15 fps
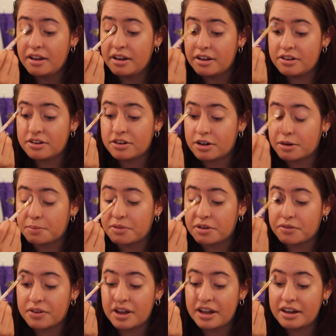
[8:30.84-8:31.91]
in terms
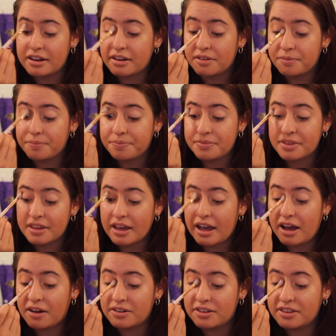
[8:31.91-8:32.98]
of like,
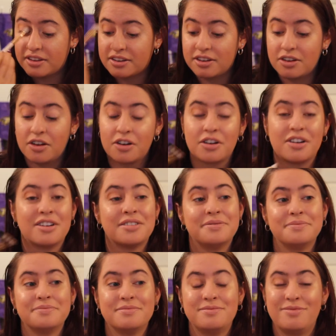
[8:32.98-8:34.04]
how did this look
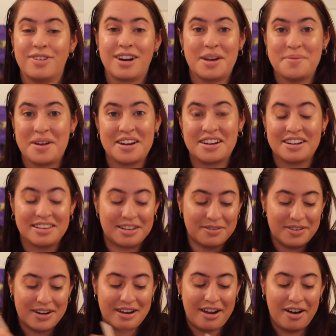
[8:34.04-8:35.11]
when I'm editing the
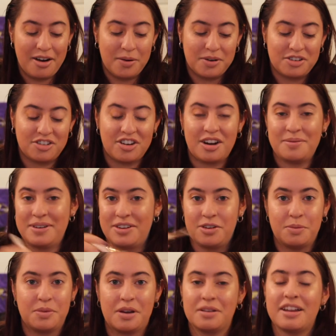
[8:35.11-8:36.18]
video and should I be
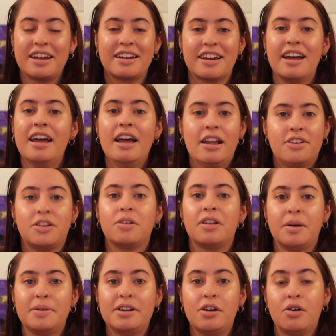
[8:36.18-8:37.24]
zoomed in? Like, so
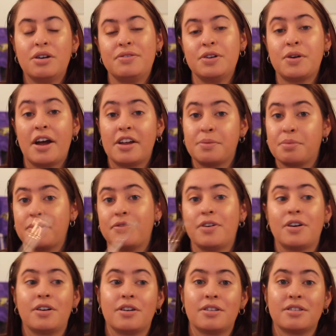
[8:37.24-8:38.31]
let me know if you guys
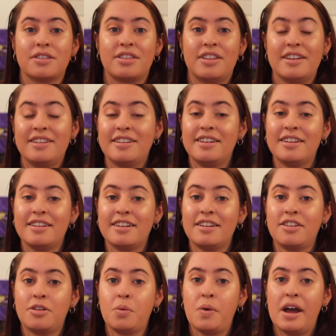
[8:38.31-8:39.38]
prefer this
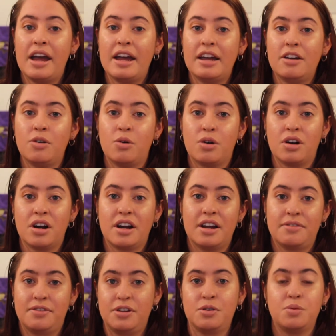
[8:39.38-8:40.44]
distance away or
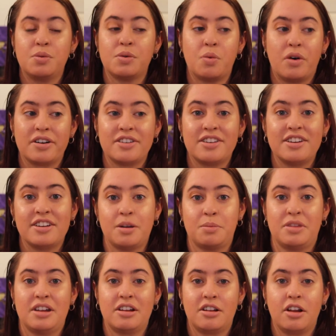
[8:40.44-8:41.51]
if you would want to see
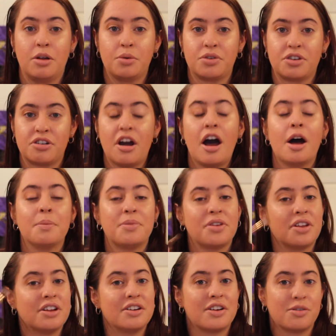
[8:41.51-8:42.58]
something closer up so
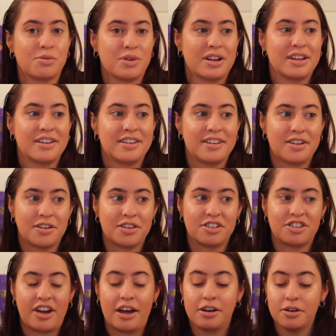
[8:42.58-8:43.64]
that you can really see all the
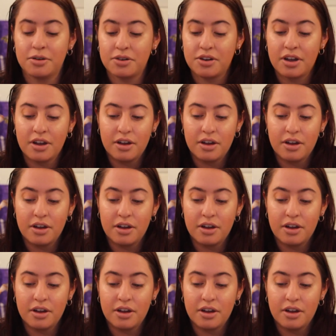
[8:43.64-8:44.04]
shadows.